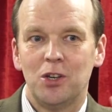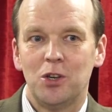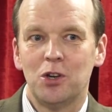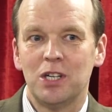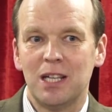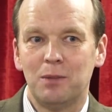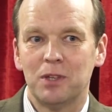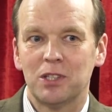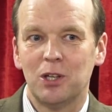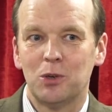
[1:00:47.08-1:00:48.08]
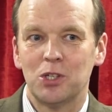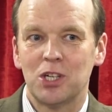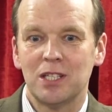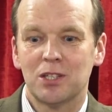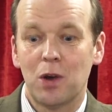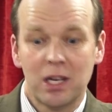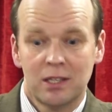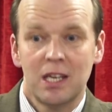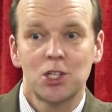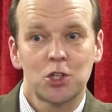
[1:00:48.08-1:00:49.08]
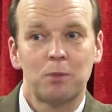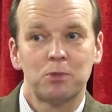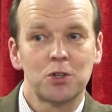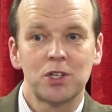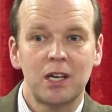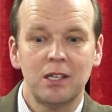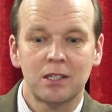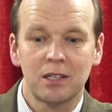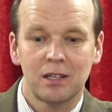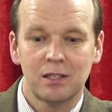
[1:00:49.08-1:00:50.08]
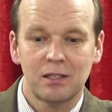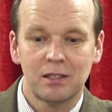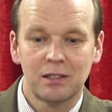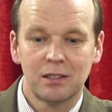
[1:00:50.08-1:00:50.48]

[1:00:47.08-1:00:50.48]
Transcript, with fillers: You're dealing with the Lord Jesus Christ. These scriptures teach this